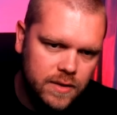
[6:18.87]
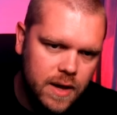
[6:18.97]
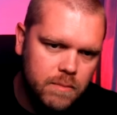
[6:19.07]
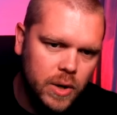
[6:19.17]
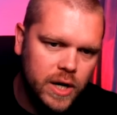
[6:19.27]

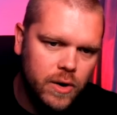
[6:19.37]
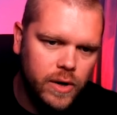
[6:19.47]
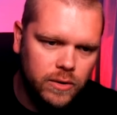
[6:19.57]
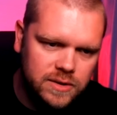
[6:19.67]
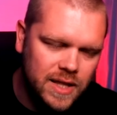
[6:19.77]
them by going
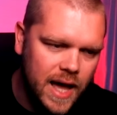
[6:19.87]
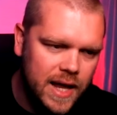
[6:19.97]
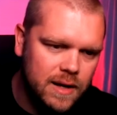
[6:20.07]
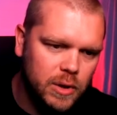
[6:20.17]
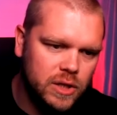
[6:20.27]
onto the
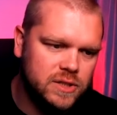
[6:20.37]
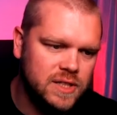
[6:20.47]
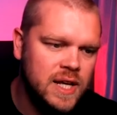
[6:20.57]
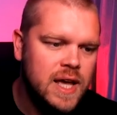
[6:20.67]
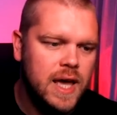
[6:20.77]
edit
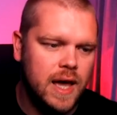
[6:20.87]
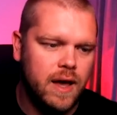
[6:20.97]
button here,